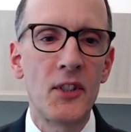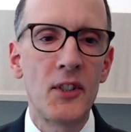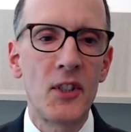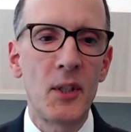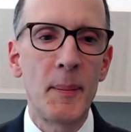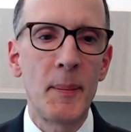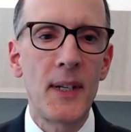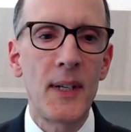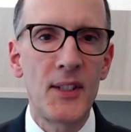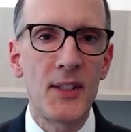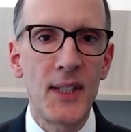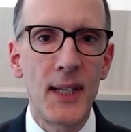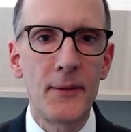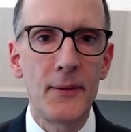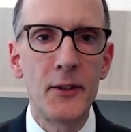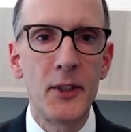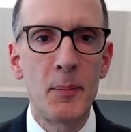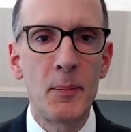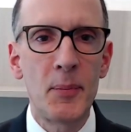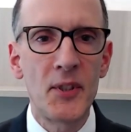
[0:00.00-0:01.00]
which is about
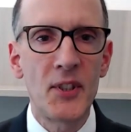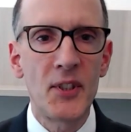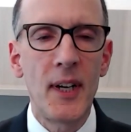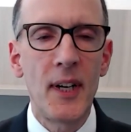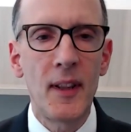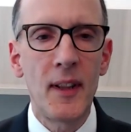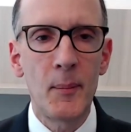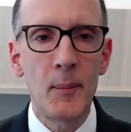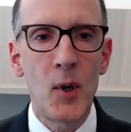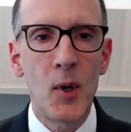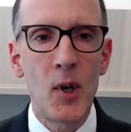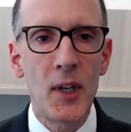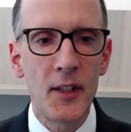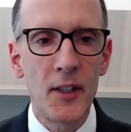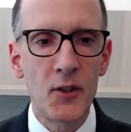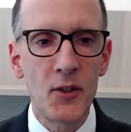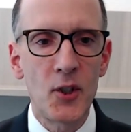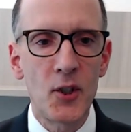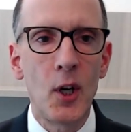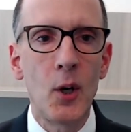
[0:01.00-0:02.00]
70% of the
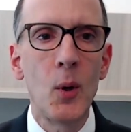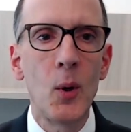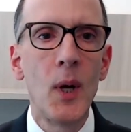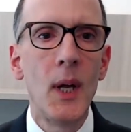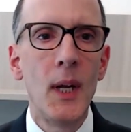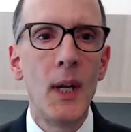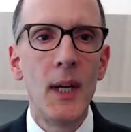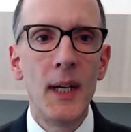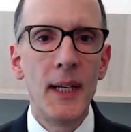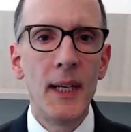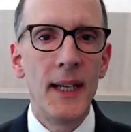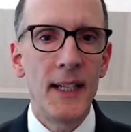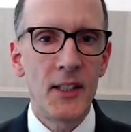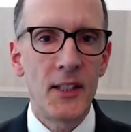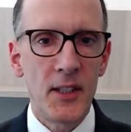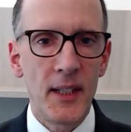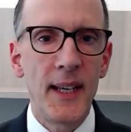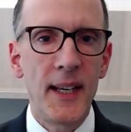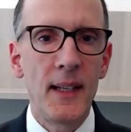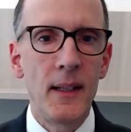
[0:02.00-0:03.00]
market. So
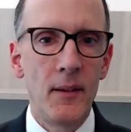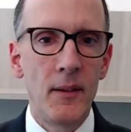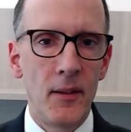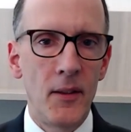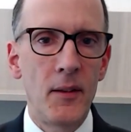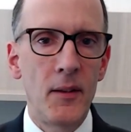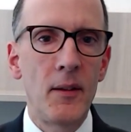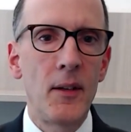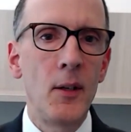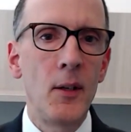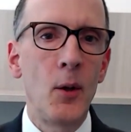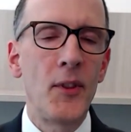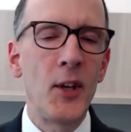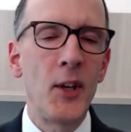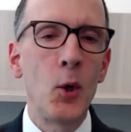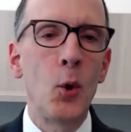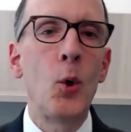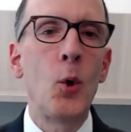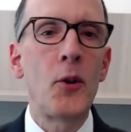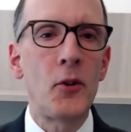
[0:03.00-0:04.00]

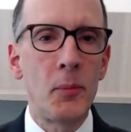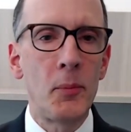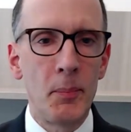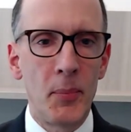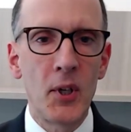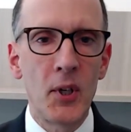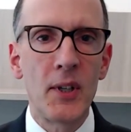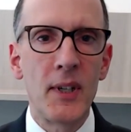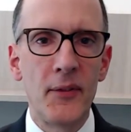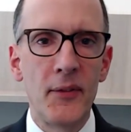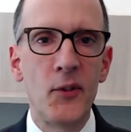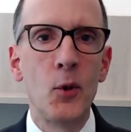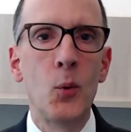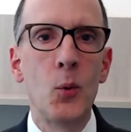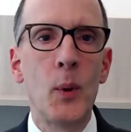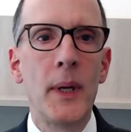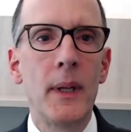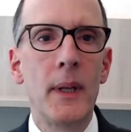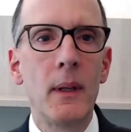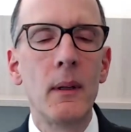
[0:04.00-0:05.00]
the order book, if
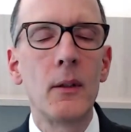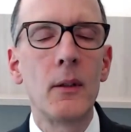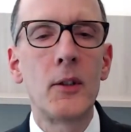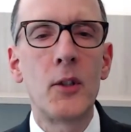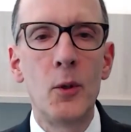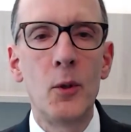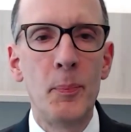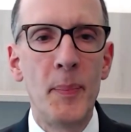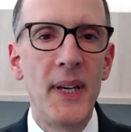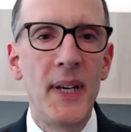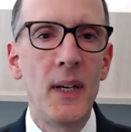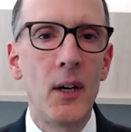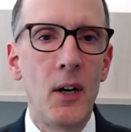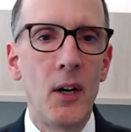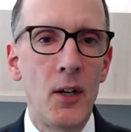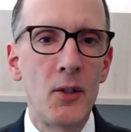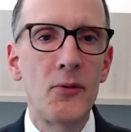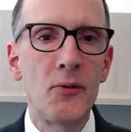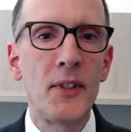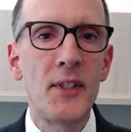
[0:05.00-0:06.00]
you will, could be
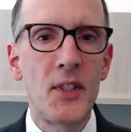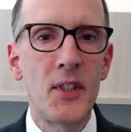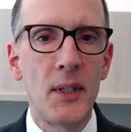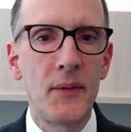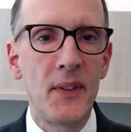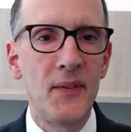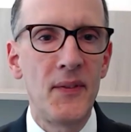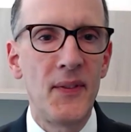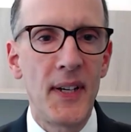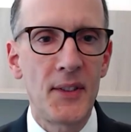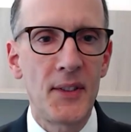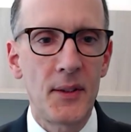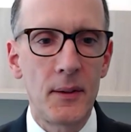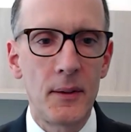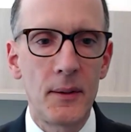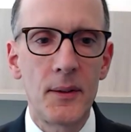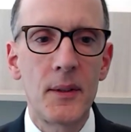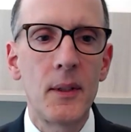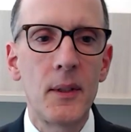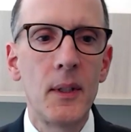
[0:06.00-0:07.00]
hundreds of
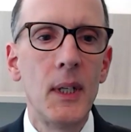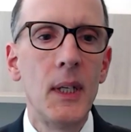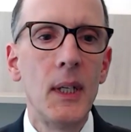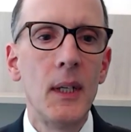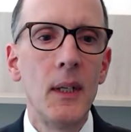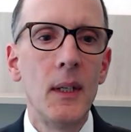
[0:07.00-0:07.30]
investors.